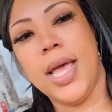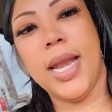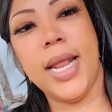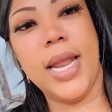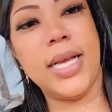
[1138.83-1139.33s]

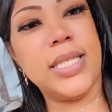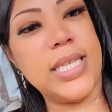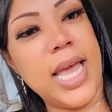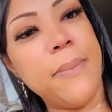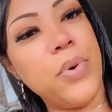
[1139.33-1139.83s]
and an
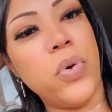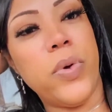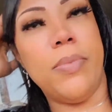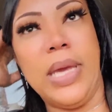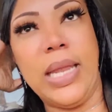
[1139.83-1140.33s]
example
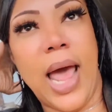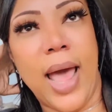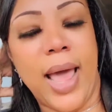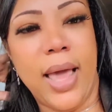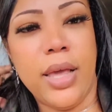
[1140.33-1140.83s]
would be
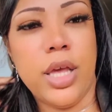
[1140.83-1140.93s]
like